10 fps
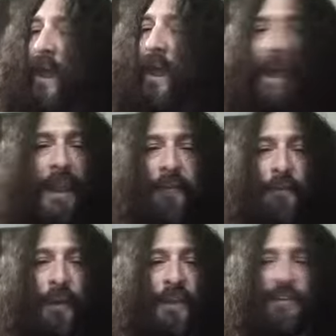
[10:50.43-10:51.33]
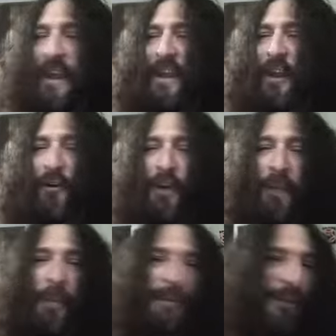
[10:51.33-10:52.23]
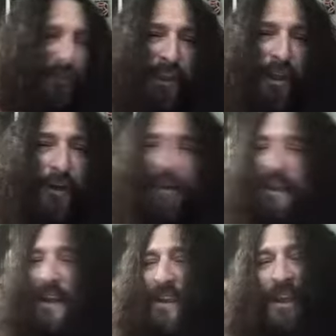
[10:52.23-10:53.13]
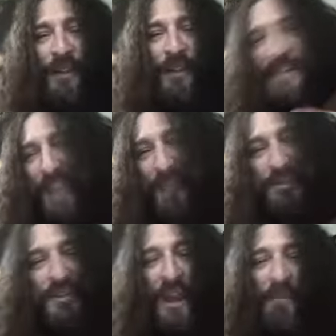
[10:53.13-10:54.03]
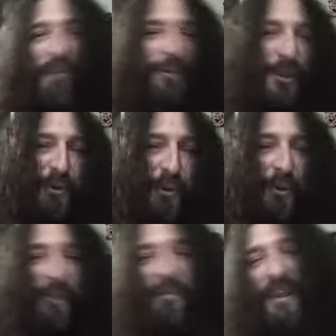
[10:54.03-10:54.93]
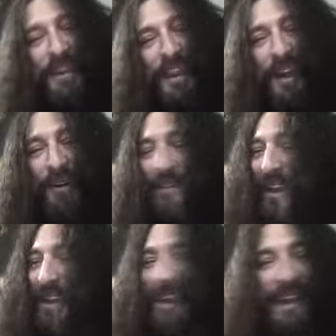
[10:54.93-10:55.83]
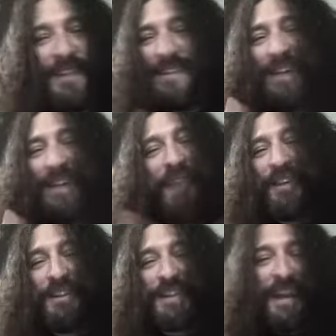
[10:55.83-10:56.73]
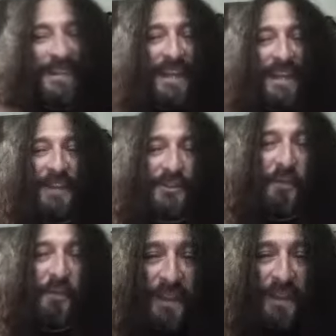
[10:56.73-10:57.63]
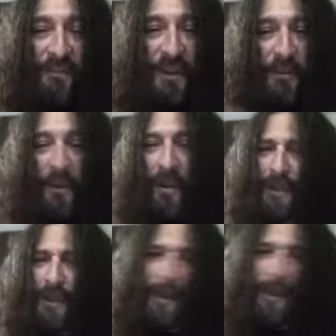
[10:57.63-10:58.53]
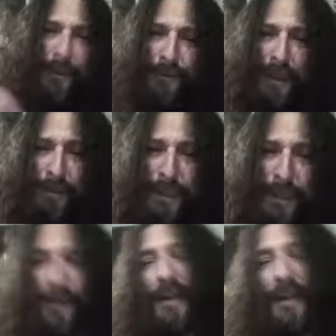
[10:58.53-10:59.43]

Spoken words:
And everybody's like, coming up with this, these names are trying to be really cool and being, like it just everything just kind of sounded stupid, even though we were like, yeah, dude, that'd be killer.